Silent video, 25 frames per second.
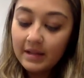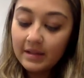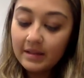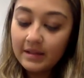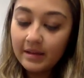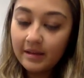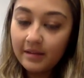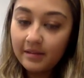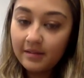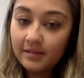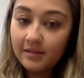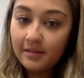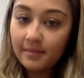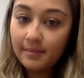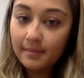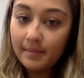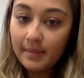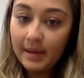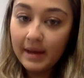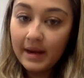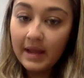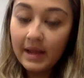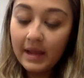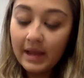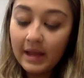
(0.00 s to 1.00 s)
This
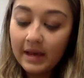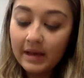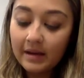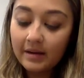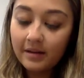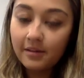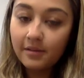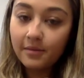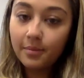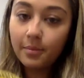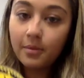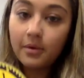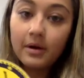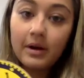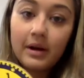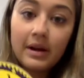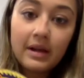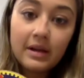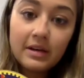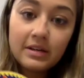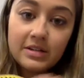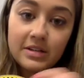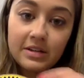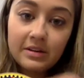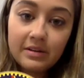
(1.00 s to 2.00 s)
minute hand is
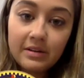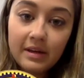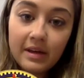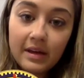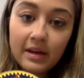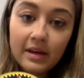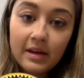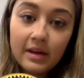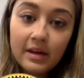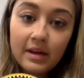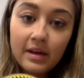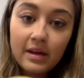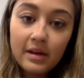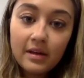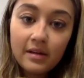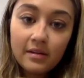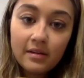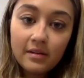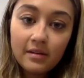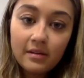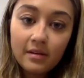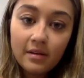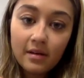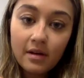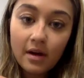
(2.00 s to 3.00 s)
pointing to the
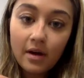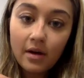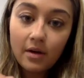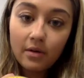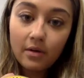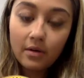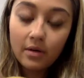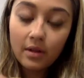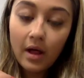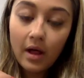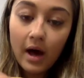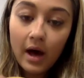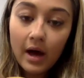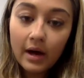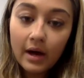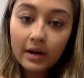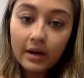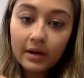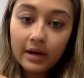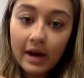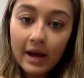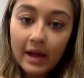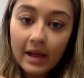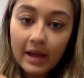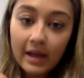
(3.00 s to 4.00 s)

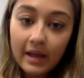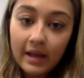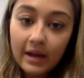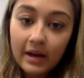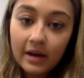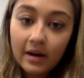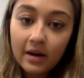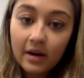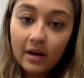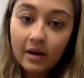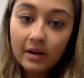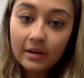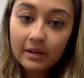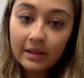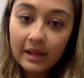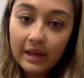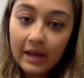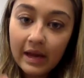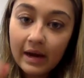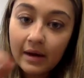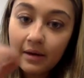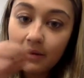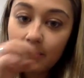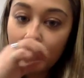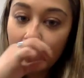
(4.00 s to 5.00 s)
o'clock right here on
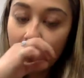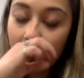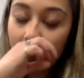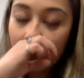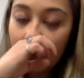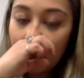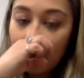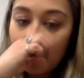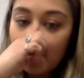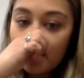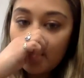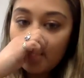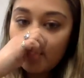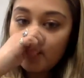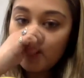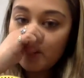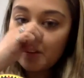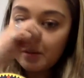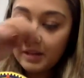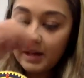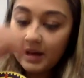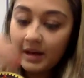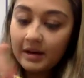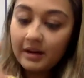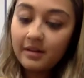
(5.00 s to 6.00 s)
the hour.
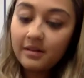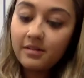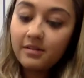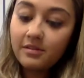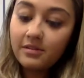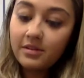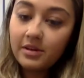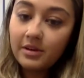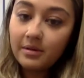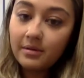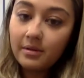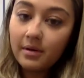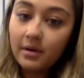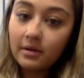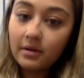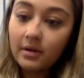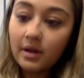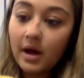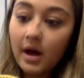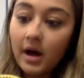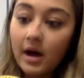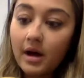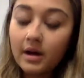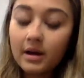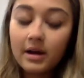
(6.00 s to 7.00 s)
So that is 2
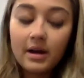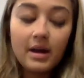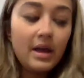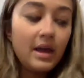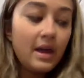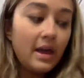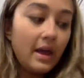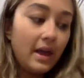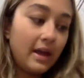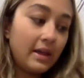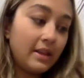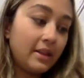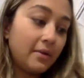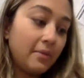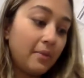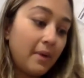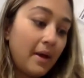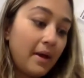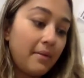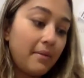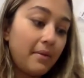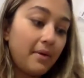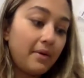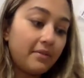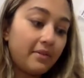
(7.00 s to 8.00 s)
o'clock. And the
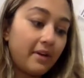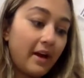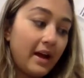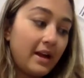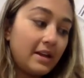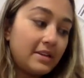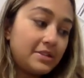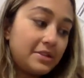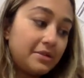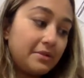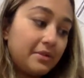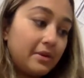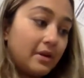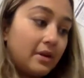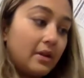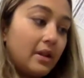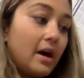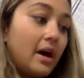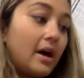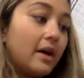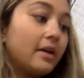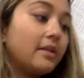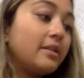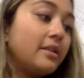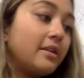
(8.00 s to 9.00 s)
way we write 2
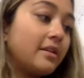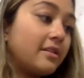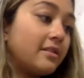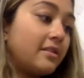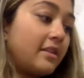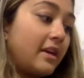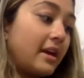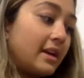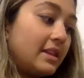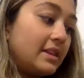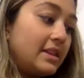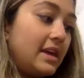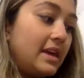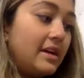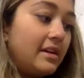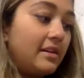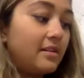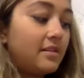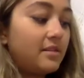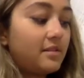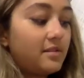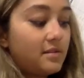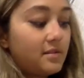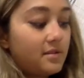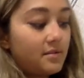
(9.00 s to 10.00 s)
o'clock looks like
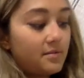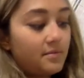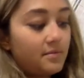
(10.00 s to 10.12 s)
this.